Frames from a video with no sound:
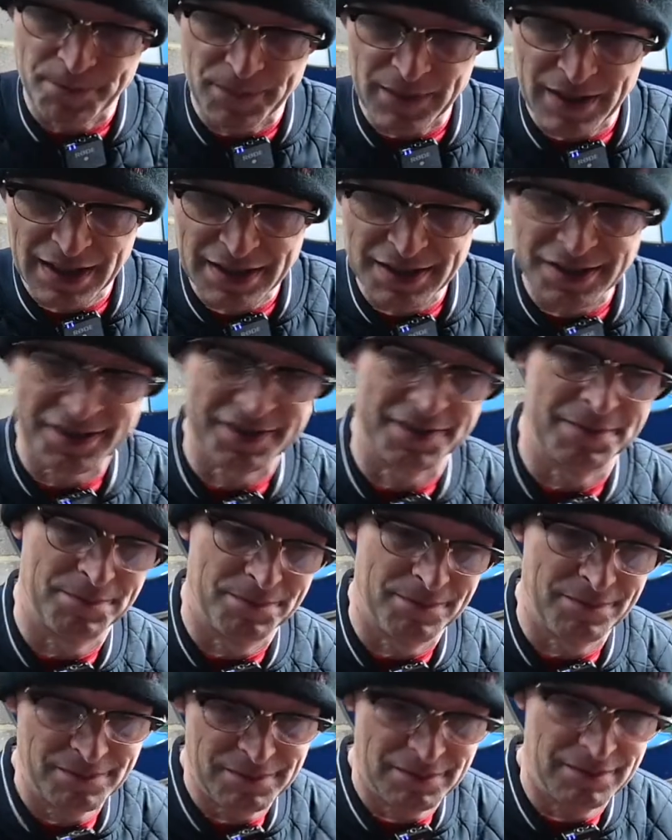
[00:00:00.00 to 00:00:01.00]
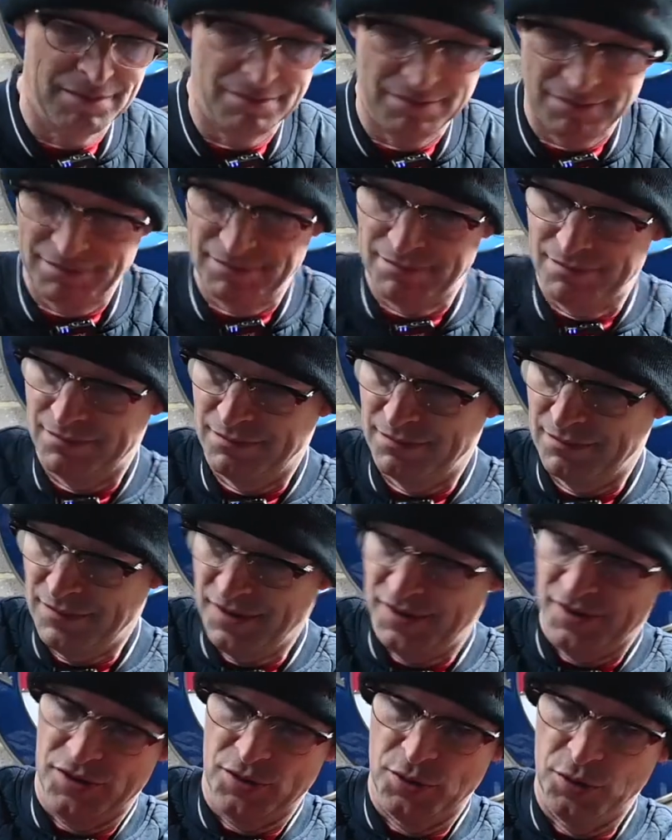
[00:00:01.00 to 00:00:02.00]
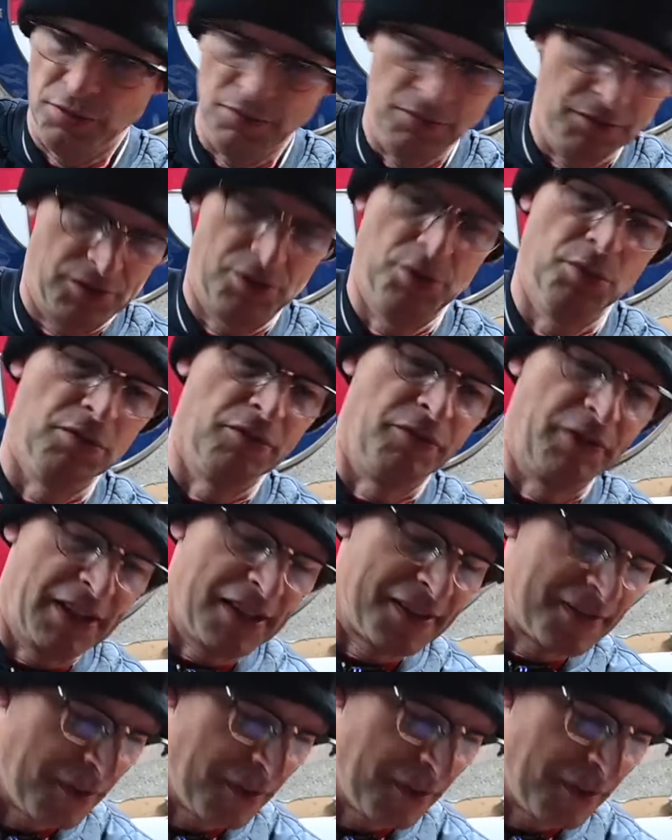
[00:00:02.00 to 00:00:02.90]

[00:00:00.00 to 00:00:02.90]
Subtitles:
and it's a tall Fiesta